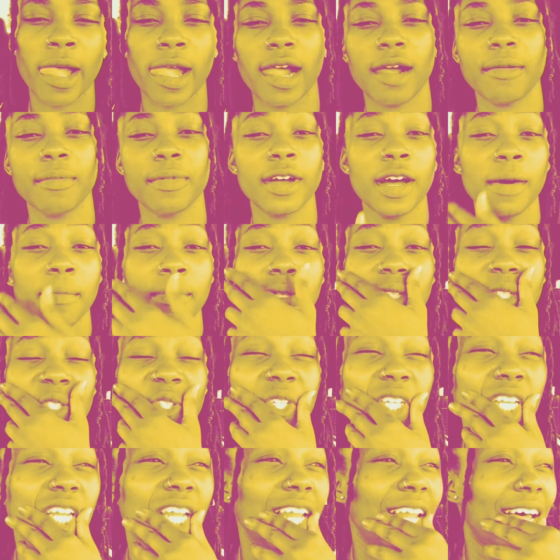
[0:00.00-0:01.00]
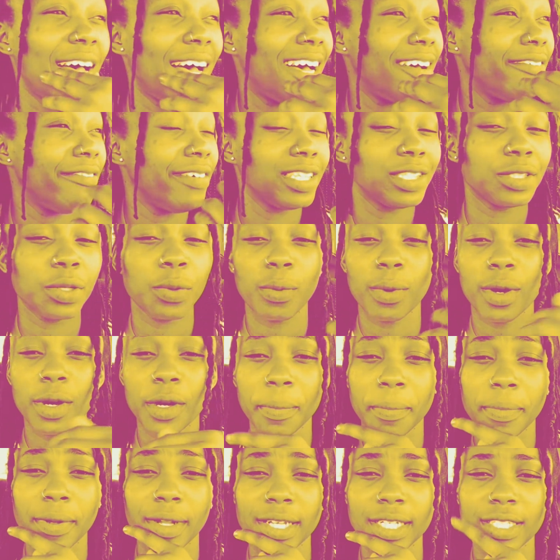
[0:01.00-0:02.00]
I'm coming to you live at the
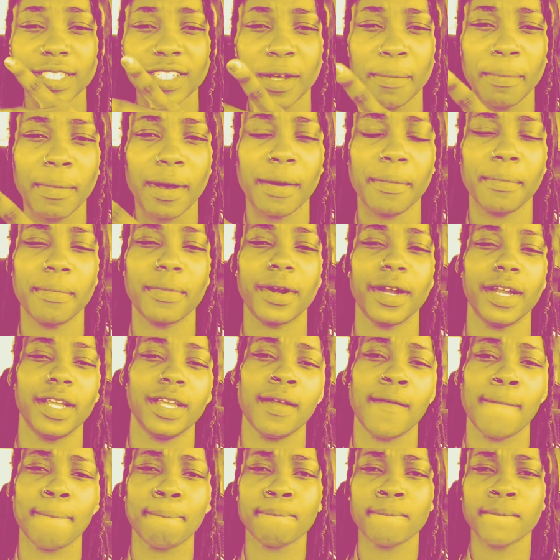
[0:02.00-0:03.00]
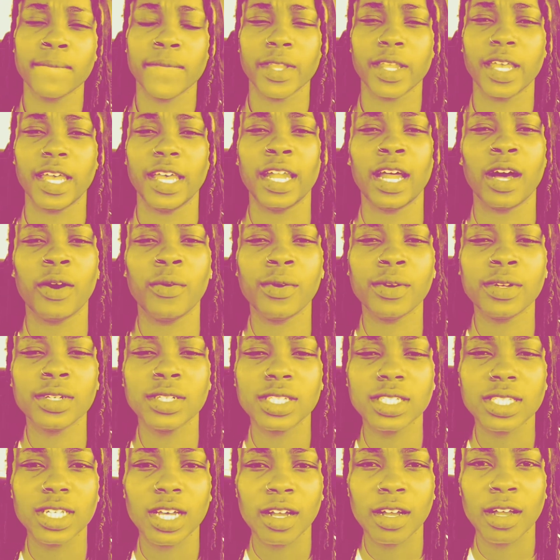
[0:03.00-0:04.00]
workplace on my break, and I want
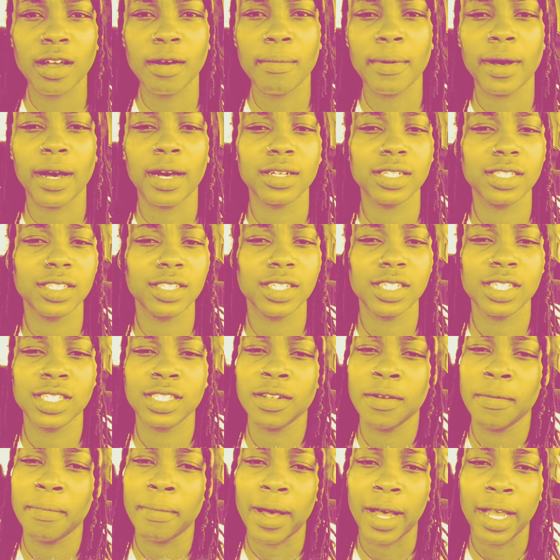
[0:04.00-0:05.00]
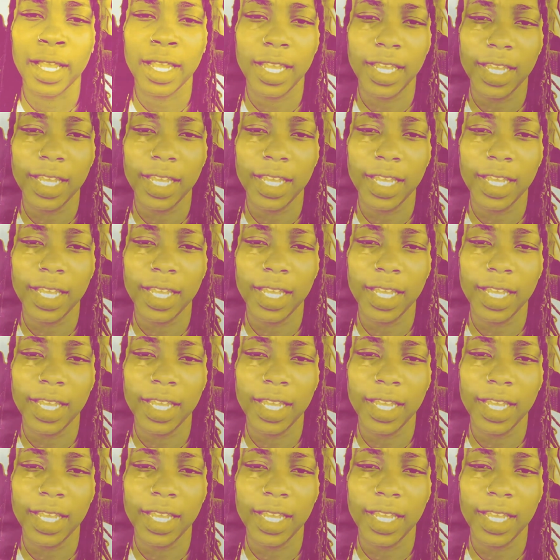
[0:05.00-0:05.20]
to talk about Sister Maya